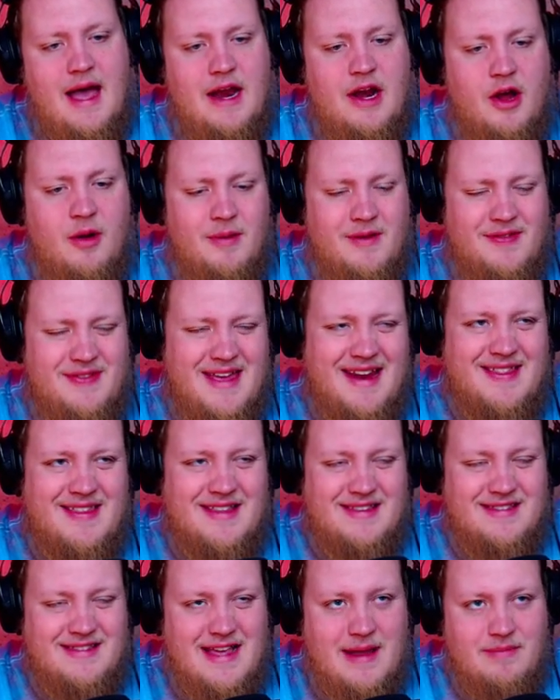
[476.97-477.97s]
of us. I know, but then at
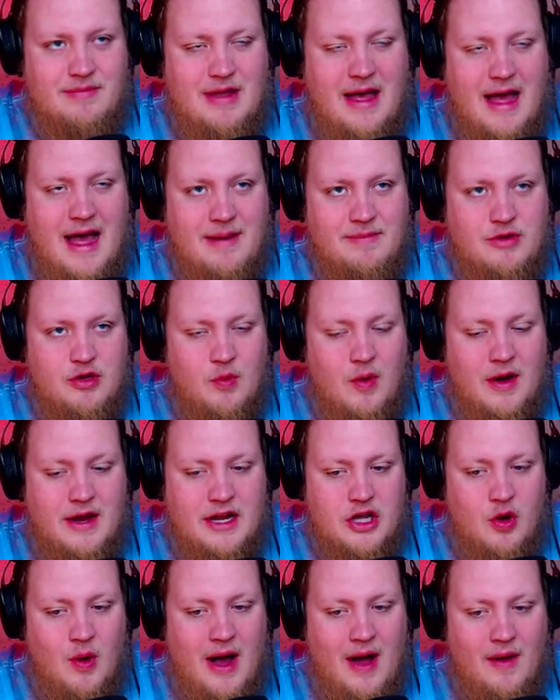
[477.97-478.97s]
the same time, do you want
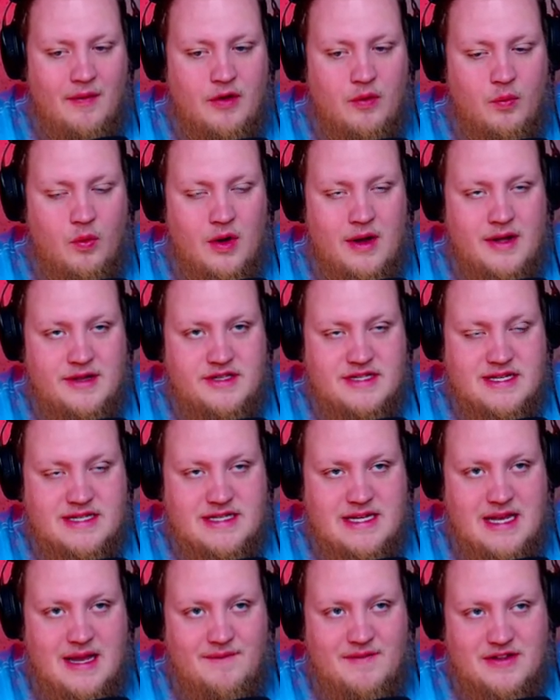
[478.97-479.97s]
to go out in the woods to
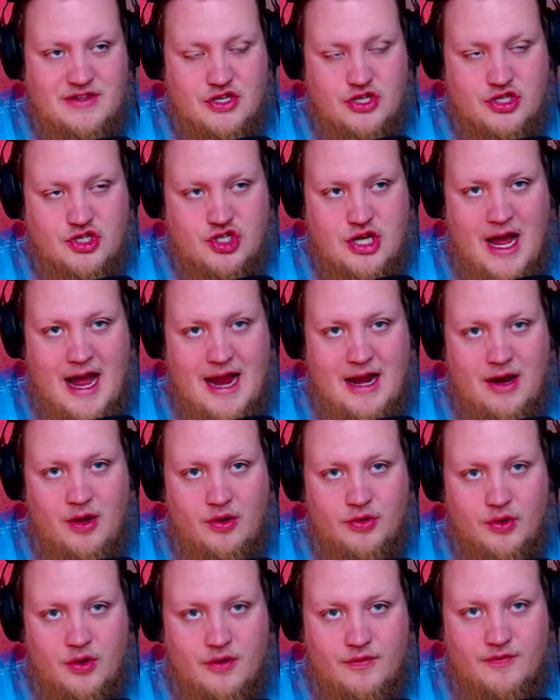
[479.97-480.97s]
see if it's a
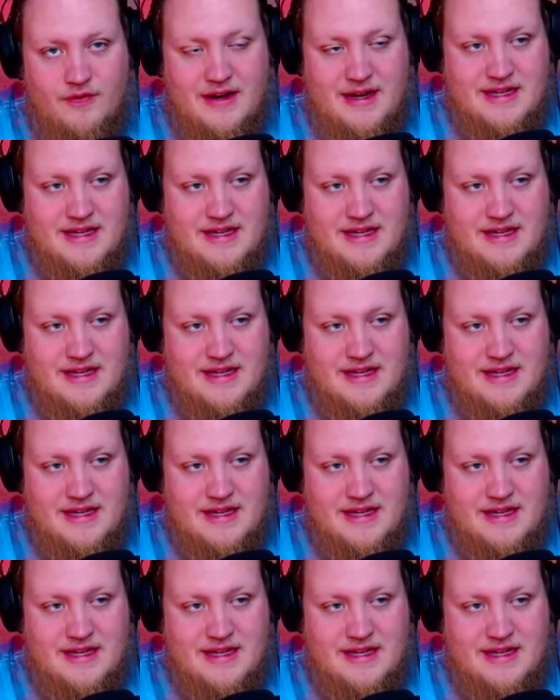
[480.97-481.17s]
child or if it